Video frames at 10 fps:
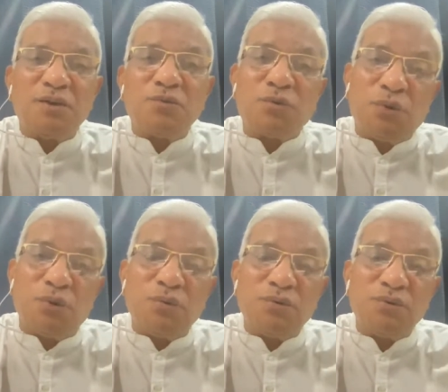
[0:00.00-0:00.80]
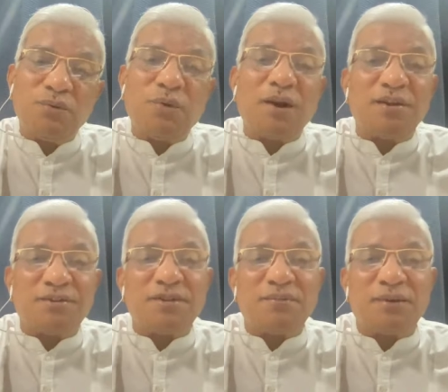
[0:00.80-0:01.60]
Though yoga
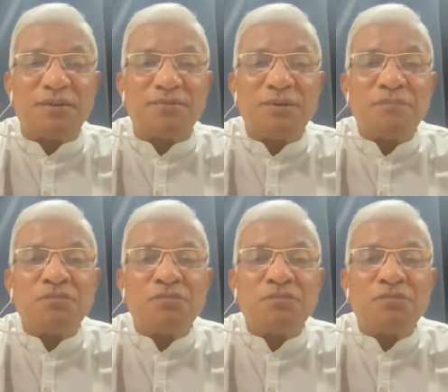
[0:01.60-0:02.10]
itself has